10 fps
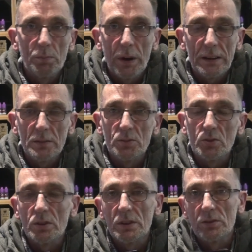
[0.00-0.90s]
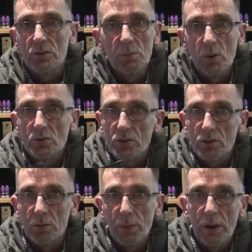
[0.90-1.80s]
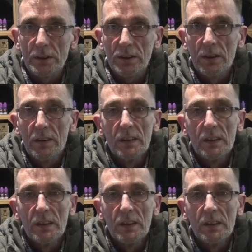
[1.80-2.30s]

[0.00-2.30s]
pipes so you can smoke just the bud.